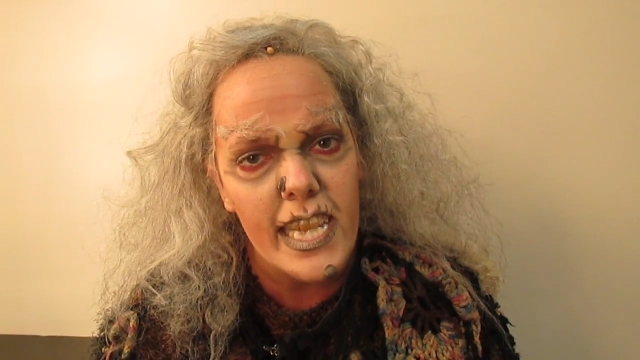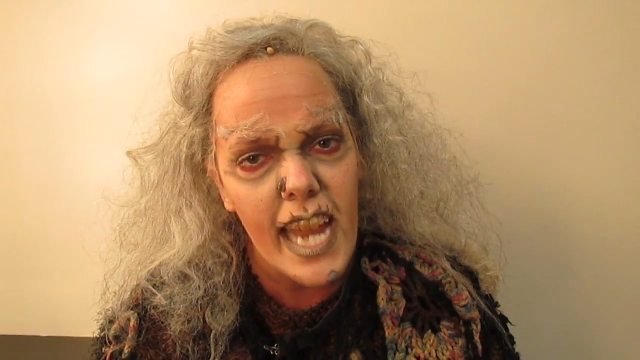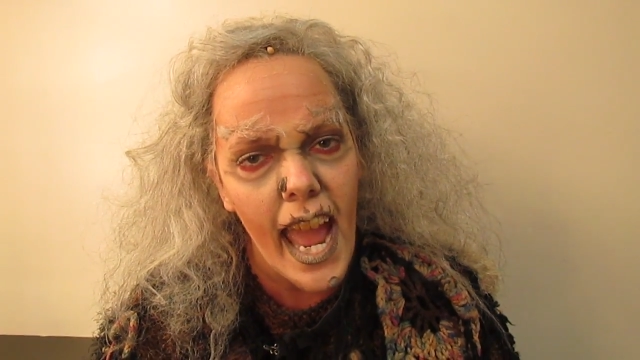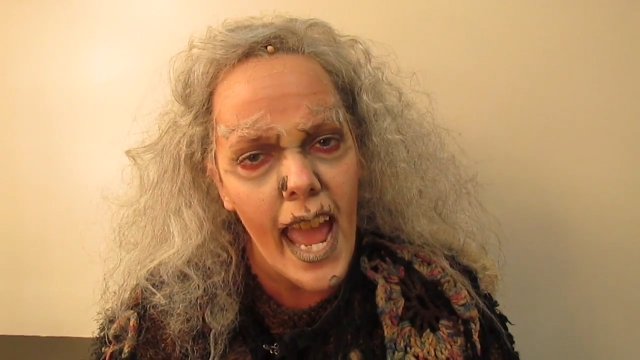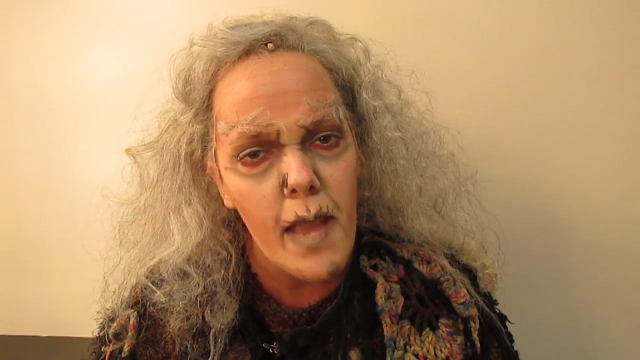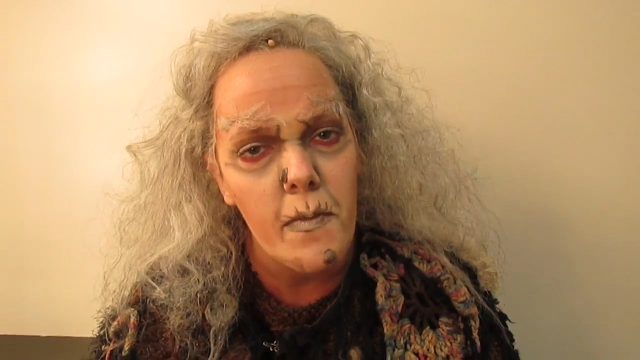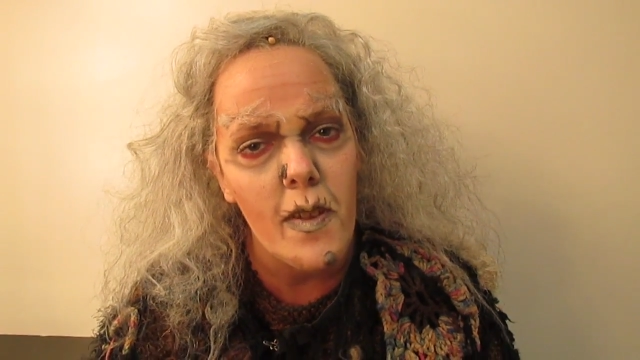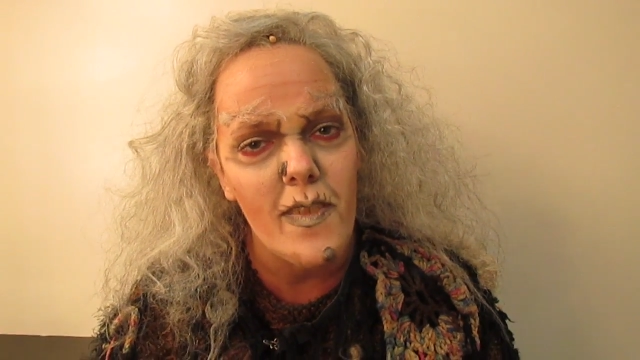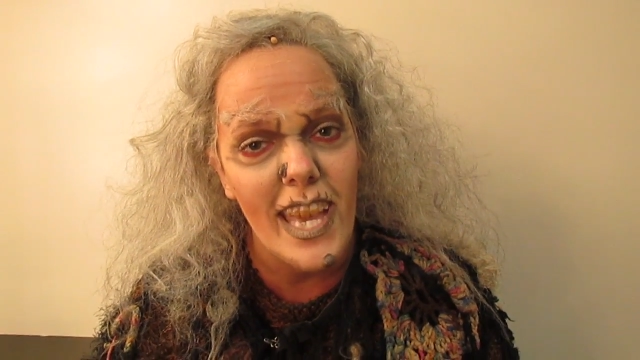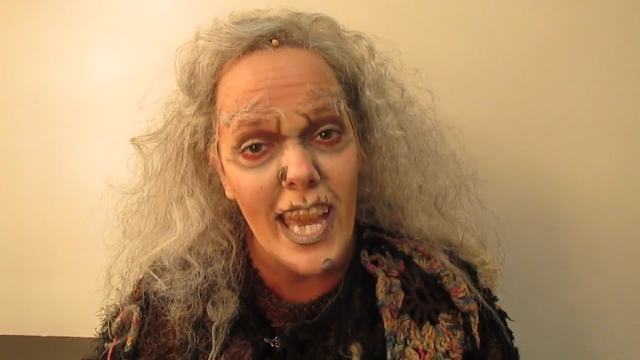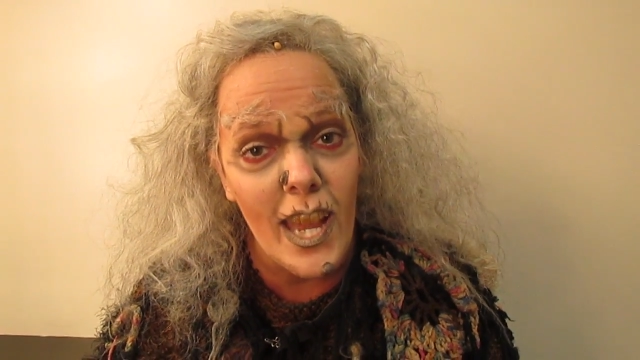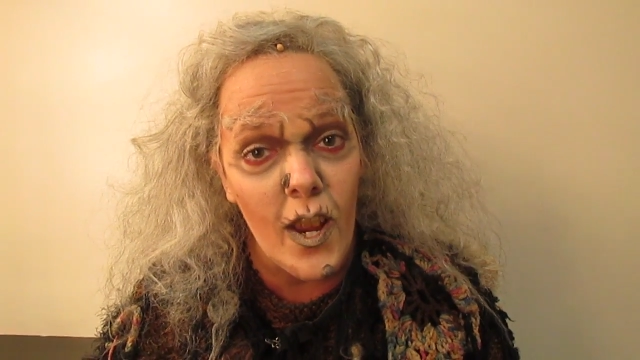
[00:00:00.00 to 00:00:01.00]
time of
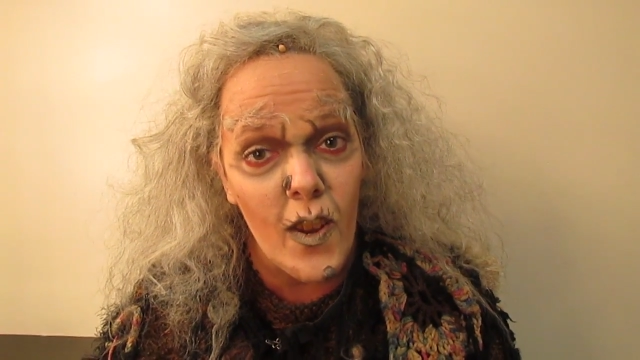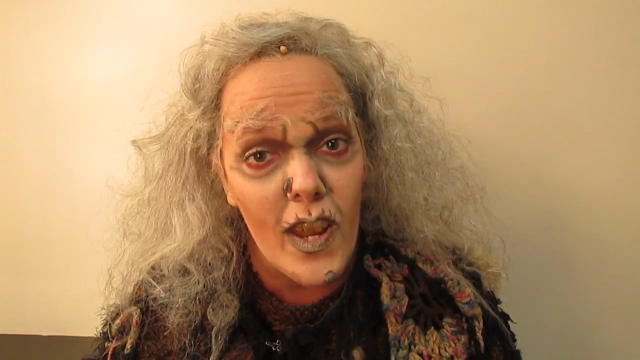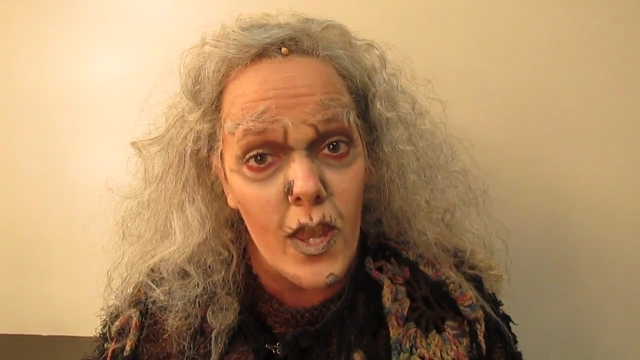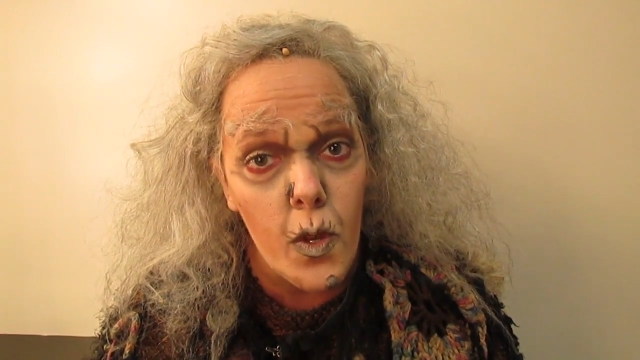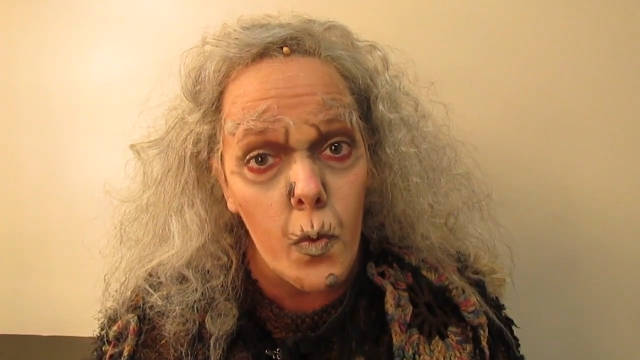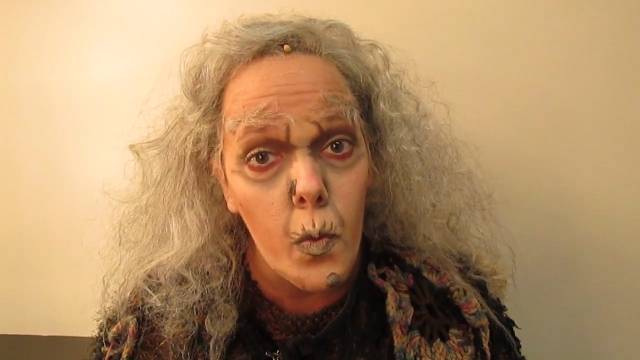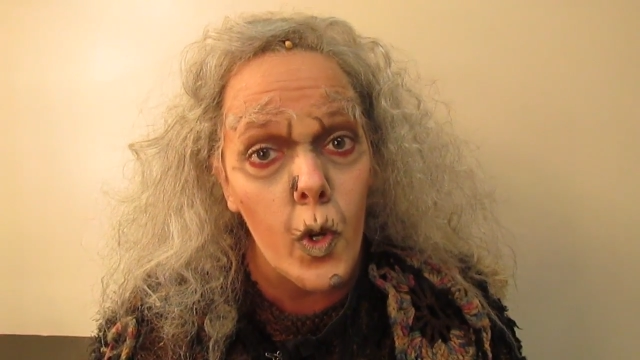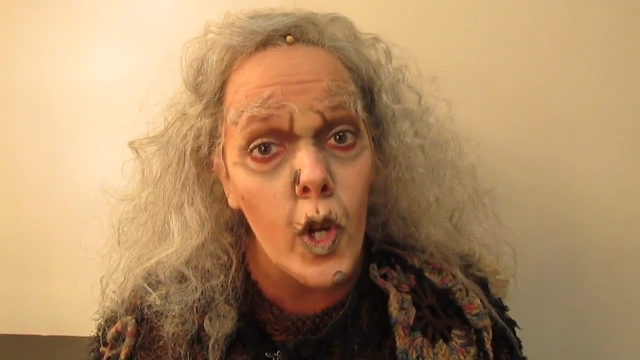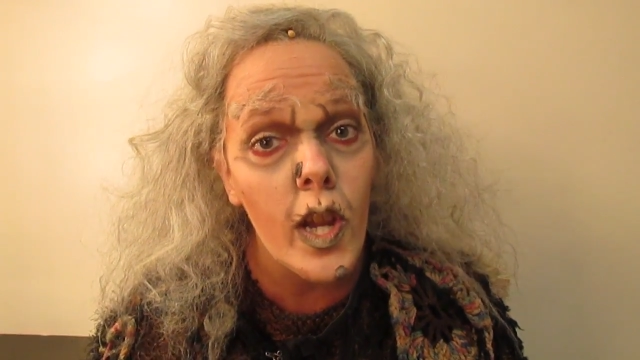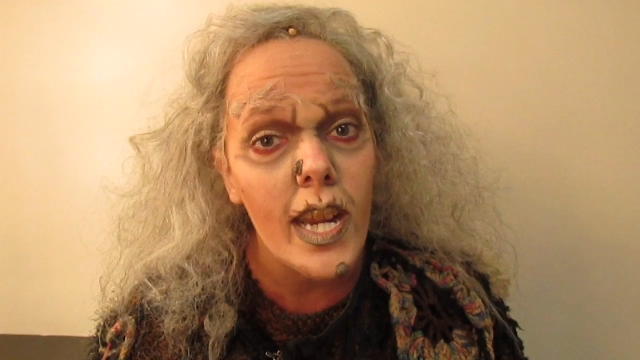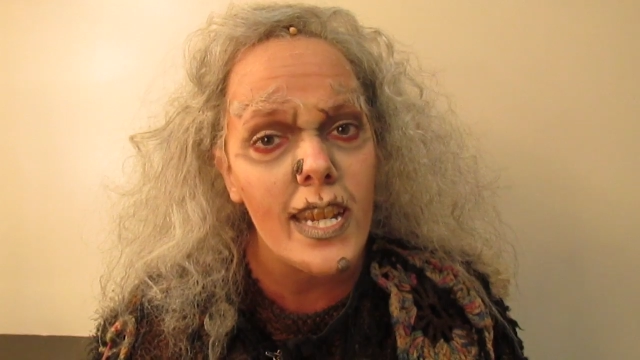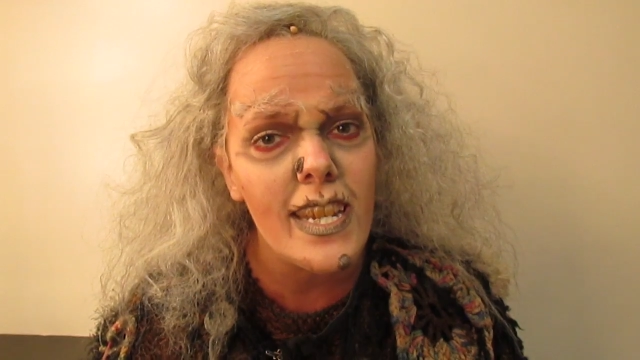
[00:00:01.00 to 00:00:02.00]
year in the
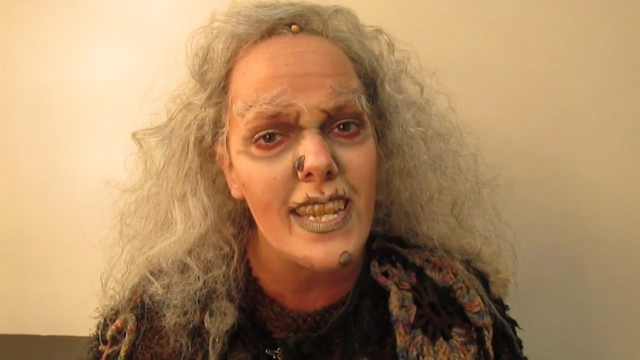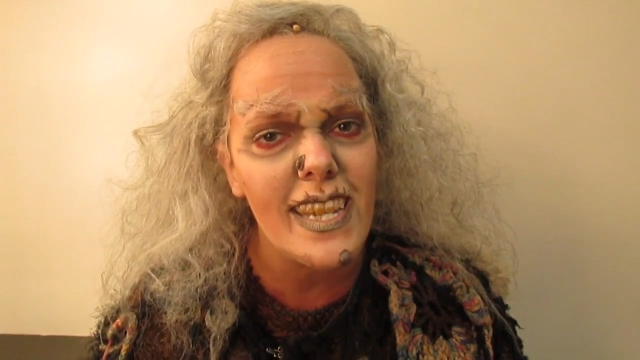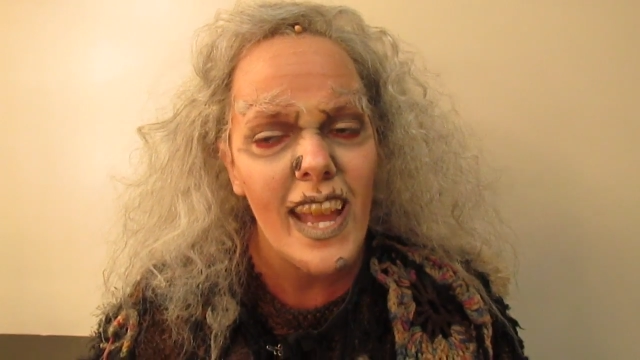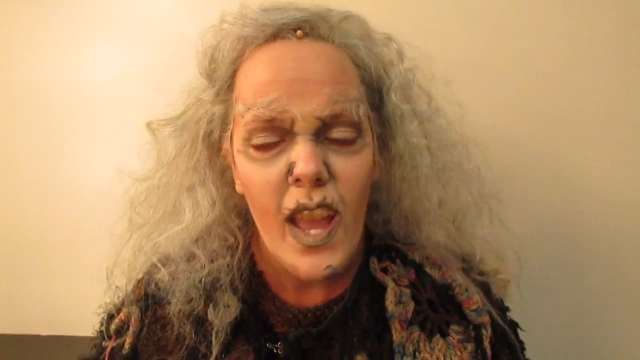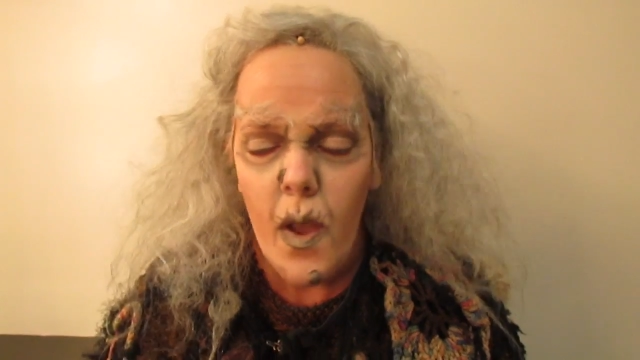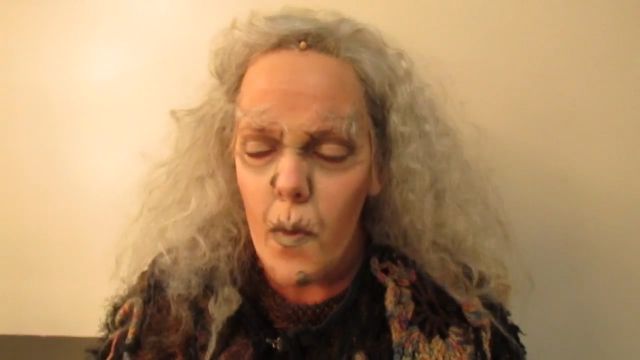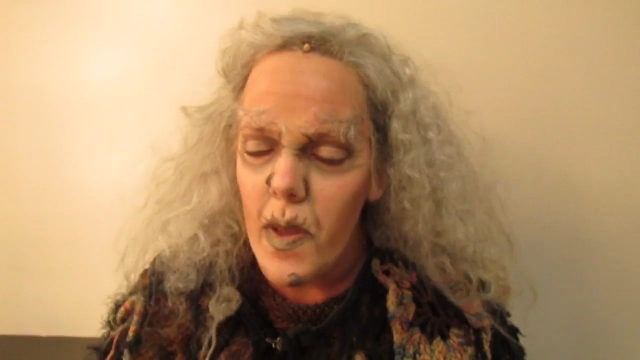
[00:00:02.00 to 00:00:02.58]
woods,